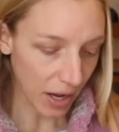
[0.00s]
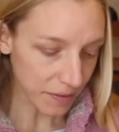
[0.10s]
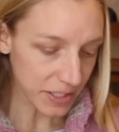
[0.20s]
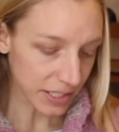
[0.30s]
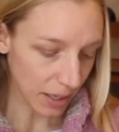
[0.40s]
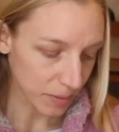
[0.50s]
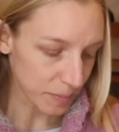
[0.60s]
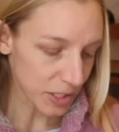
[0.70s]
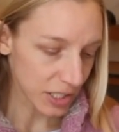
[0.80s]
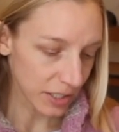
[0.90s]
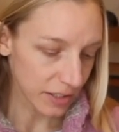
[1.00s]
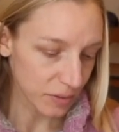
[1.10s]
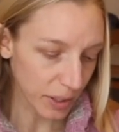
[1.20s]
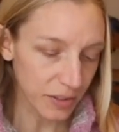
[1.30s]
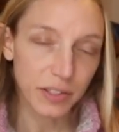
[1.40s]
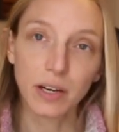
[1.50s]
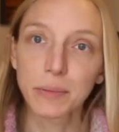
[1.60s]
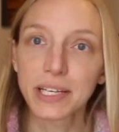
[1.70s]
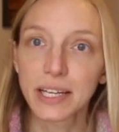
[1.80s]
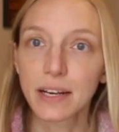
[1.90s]
oftentimes machine knit sweaters are going to
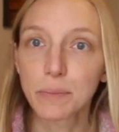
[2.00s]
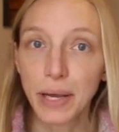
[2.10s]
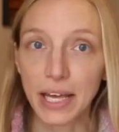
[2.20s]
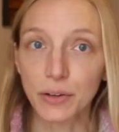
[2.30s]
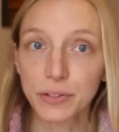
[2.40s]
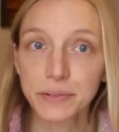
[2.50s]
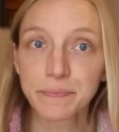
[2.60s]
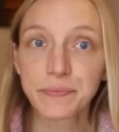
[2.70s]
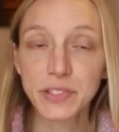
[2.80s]
be knit in panels.